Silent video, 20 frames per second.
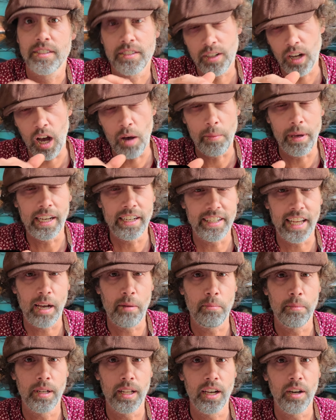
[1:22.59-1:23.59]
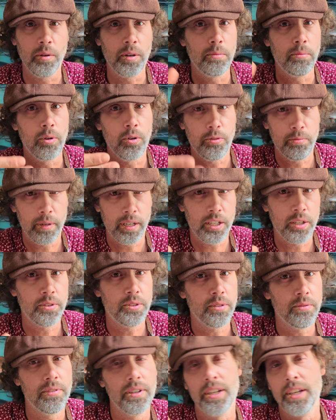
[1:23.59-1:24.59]
comment down below in both my
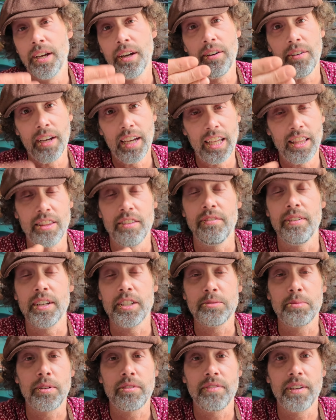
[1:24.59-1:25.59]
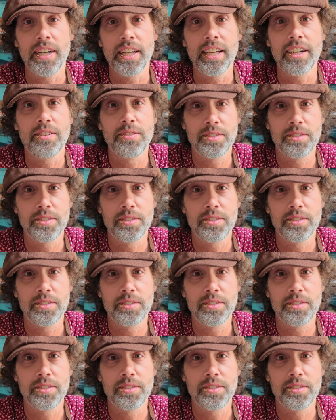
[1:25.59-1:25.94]
YouTube video and the Facebook video.